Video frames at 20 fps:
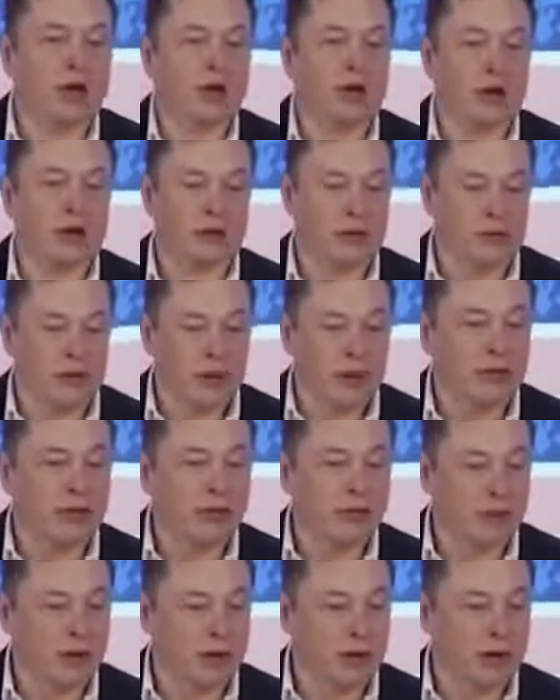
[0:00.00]
Not if you have
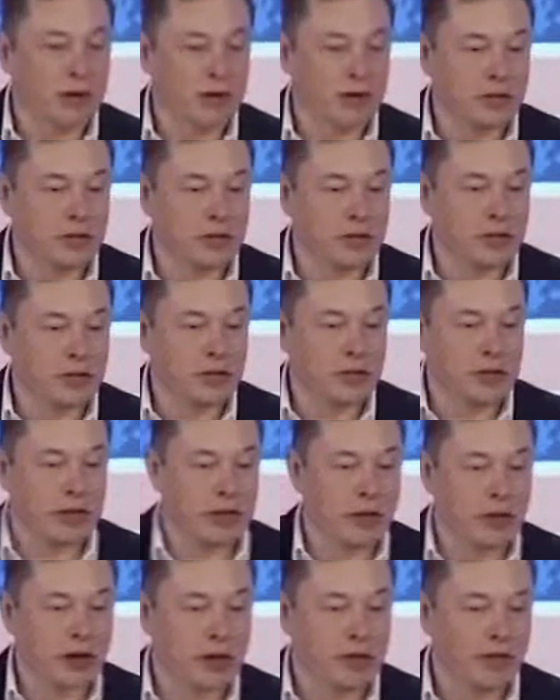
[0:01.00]
decent range in the
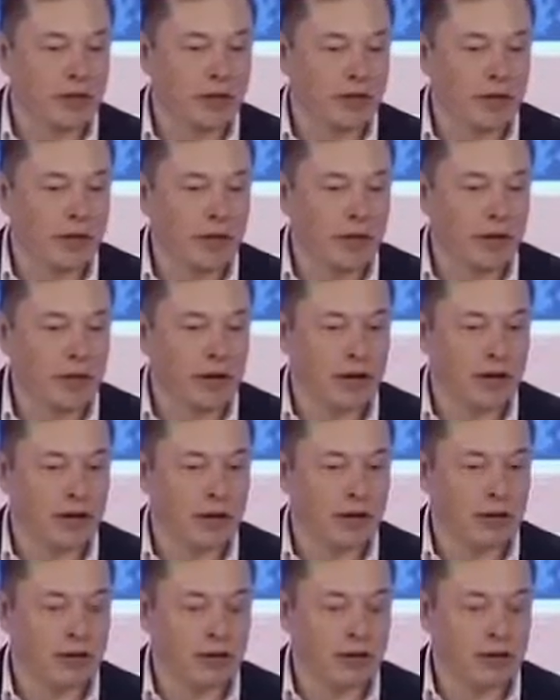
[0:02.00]
car.
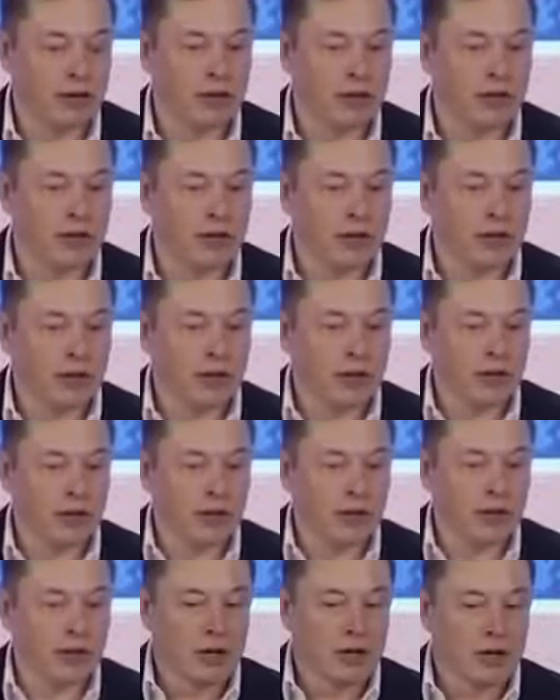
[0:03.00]
So
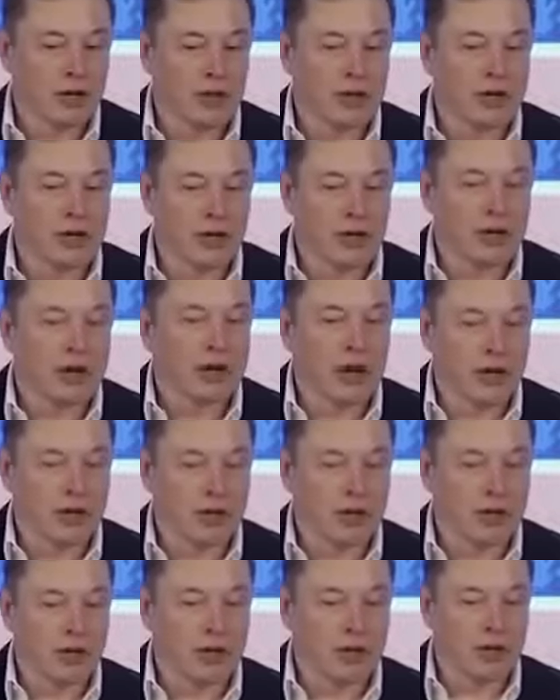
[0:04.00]
that, I
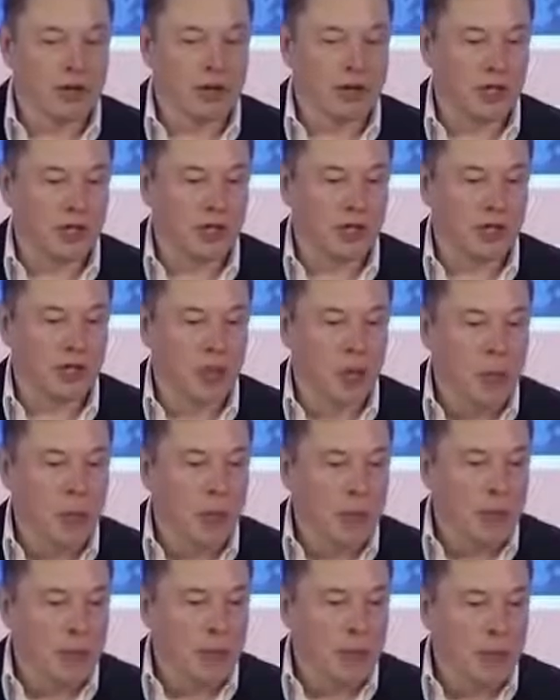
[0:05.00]
think we'll just see
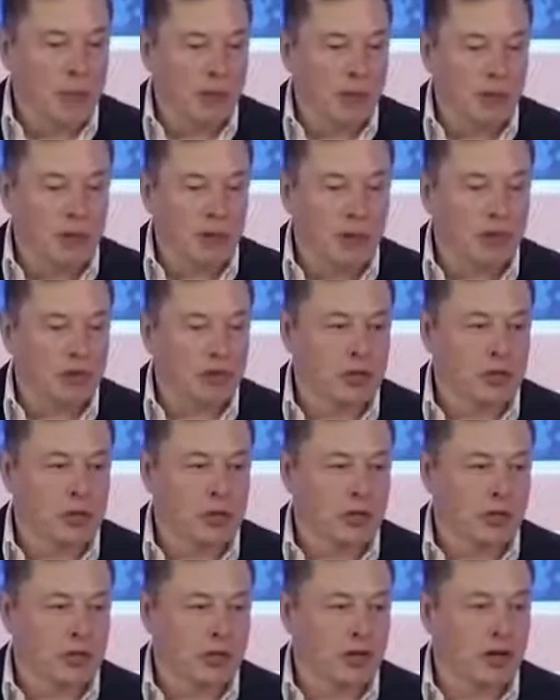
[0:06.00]

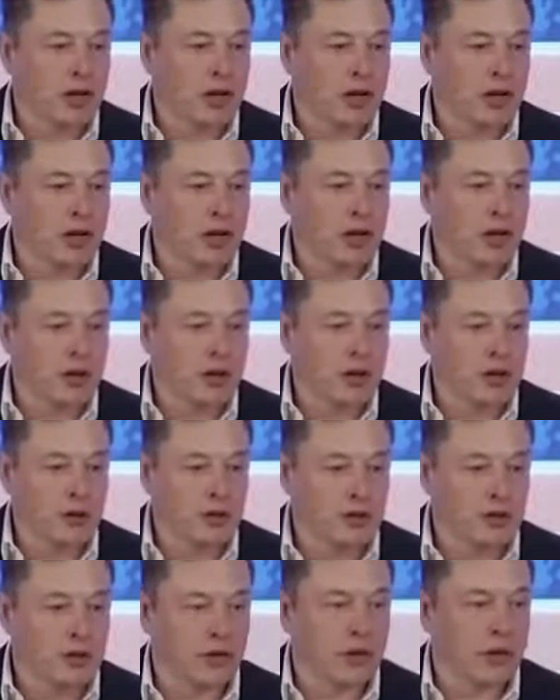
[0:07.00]
superchargers
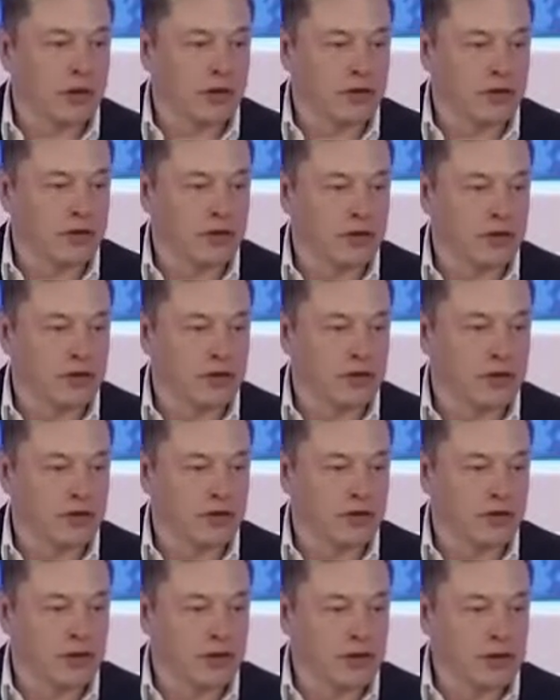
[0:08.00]
used for long
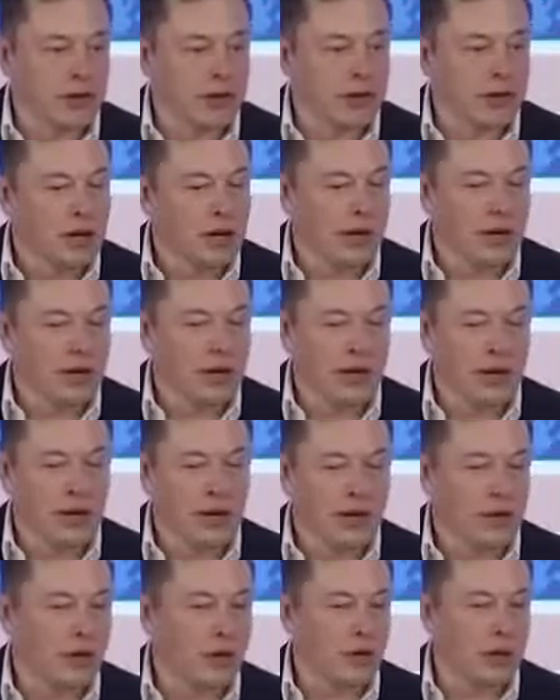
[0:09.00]
distance,
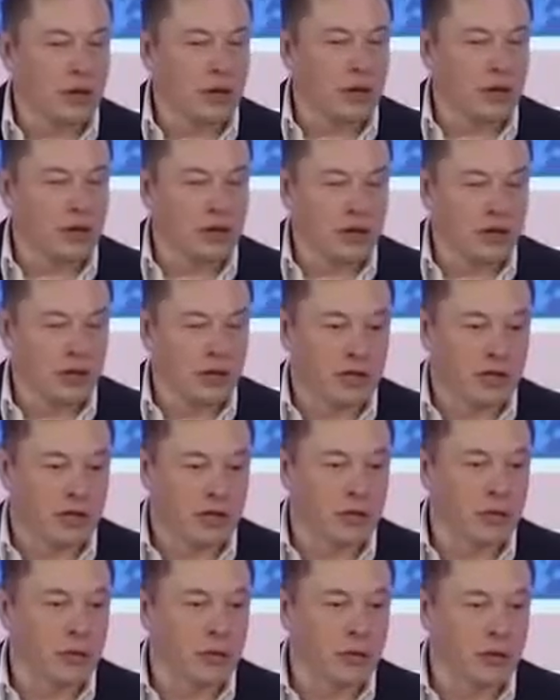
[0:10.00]
and then all the other
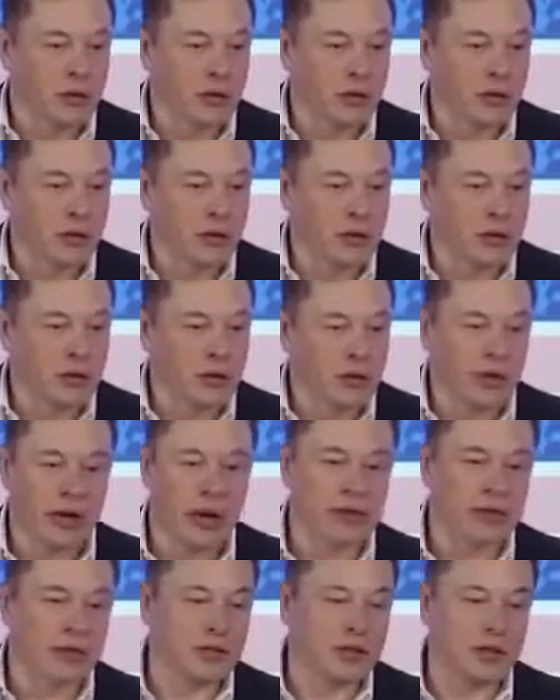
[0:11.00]
charging will be
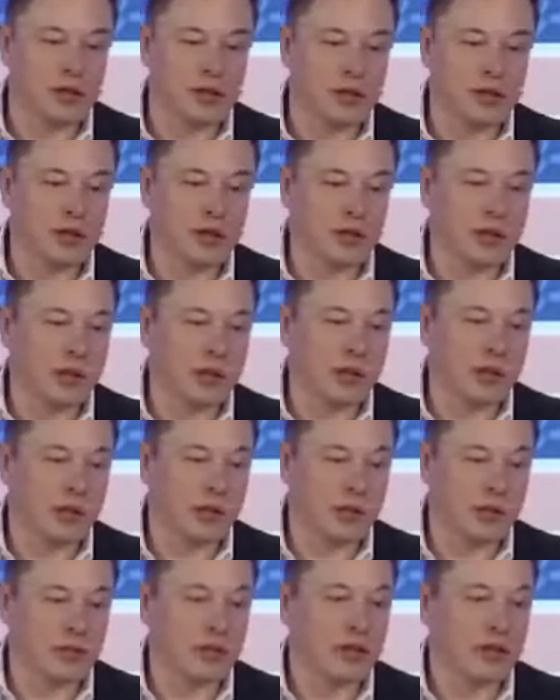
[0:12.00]
at the same place that
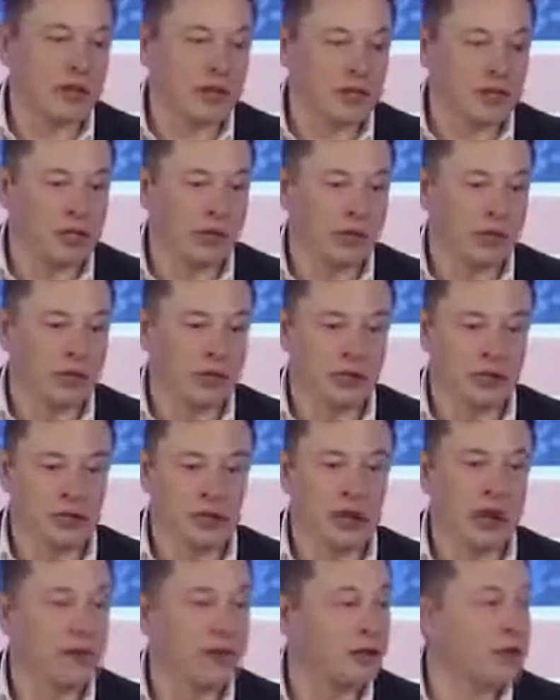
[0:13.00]
people typically charge their
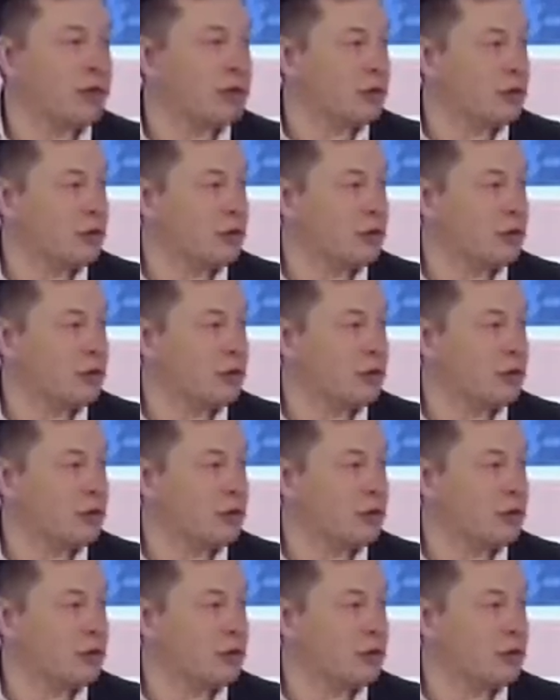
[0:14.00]
phone,